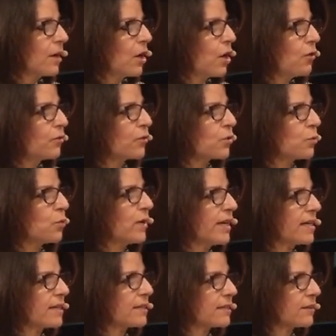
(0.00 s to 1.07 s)
Over the
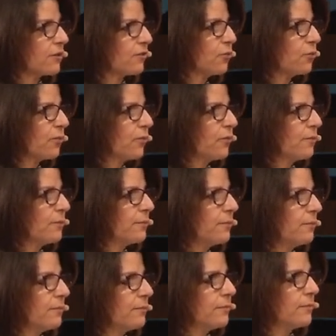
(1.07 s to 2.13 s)
weeks of
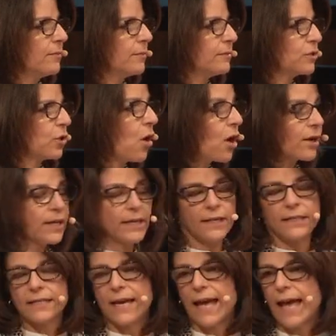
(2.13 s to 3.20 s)

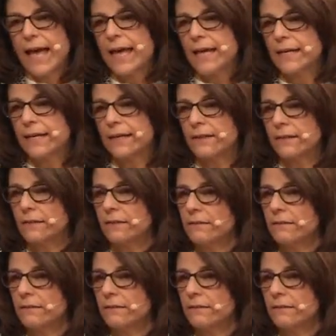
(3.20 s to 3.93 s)
talking to Ed and